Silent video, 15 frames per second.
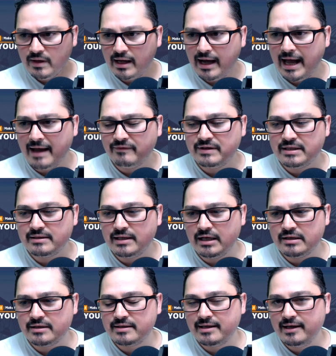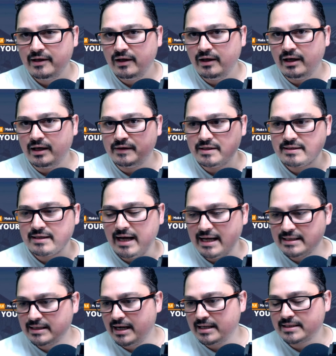I have these leads. Uh, these
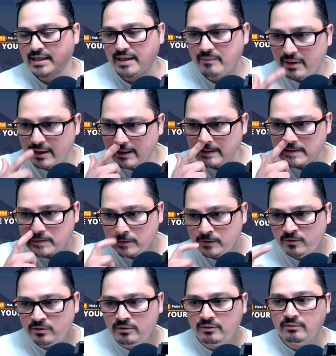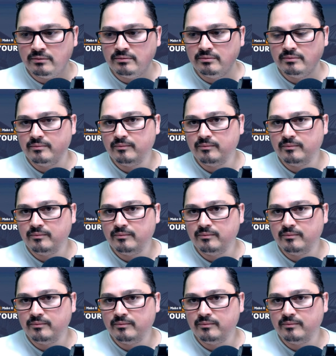guys are asking me to